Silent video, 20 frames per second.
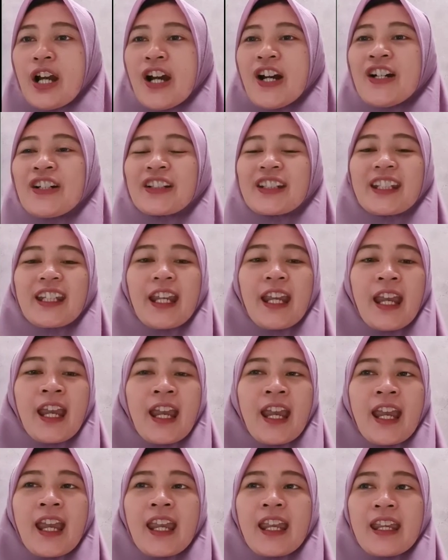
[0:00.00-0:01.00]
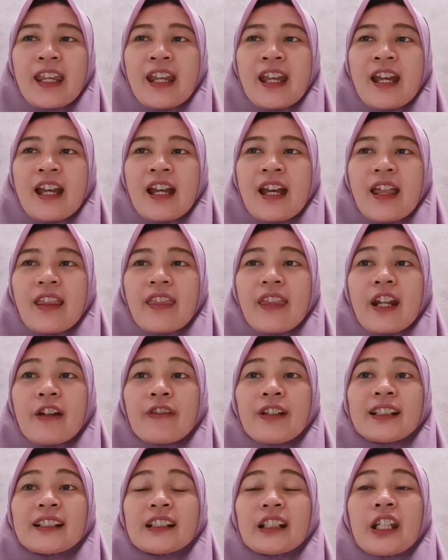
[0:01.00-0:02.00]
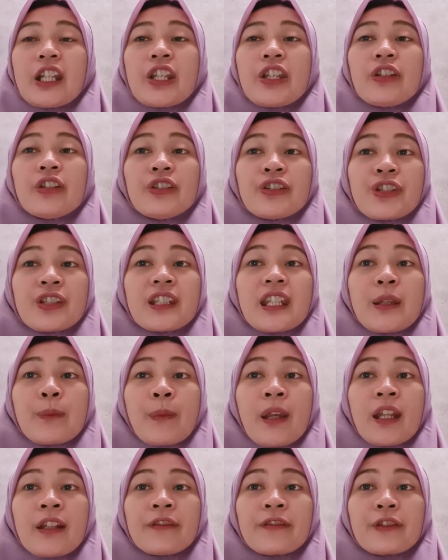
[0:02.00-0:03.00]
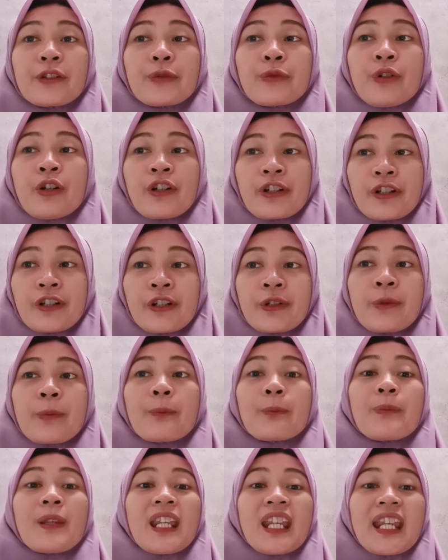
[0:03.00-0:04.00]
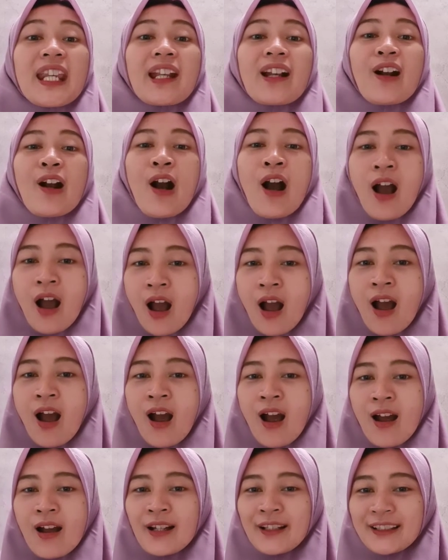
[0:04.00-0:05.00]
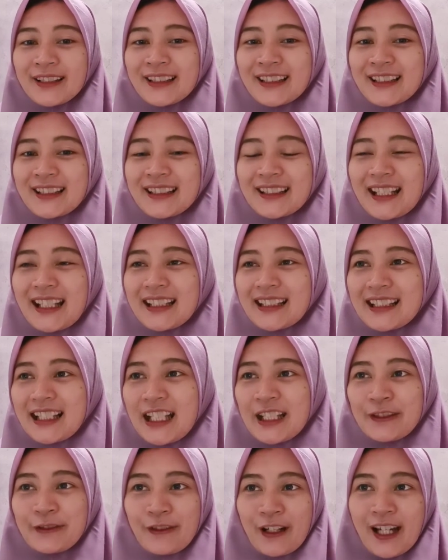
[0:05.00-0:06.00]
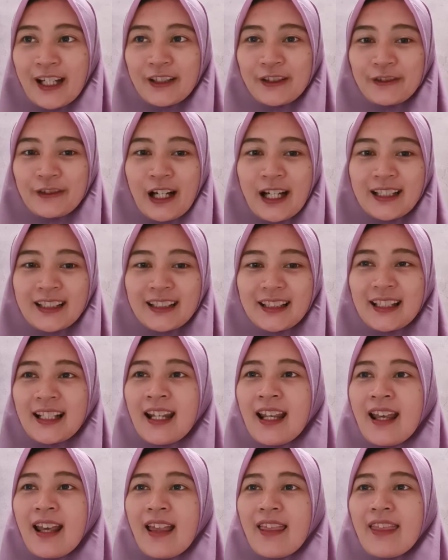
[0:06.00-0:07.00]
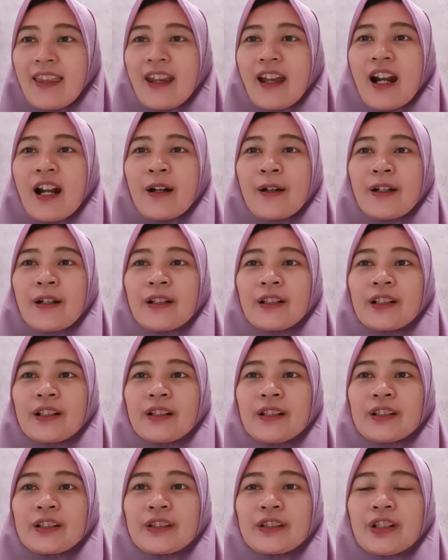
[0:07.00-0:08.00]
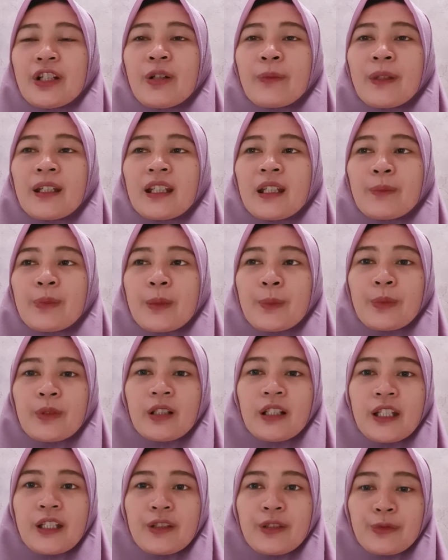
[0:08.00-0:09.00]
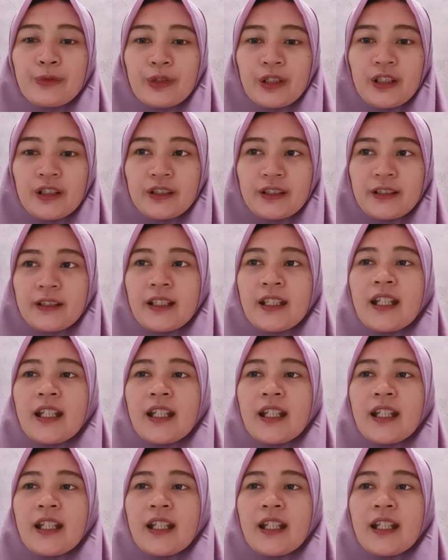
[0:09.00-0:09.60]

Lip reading: Okay, there is a huge demand for water because it's in red, right? There are so many people in the world.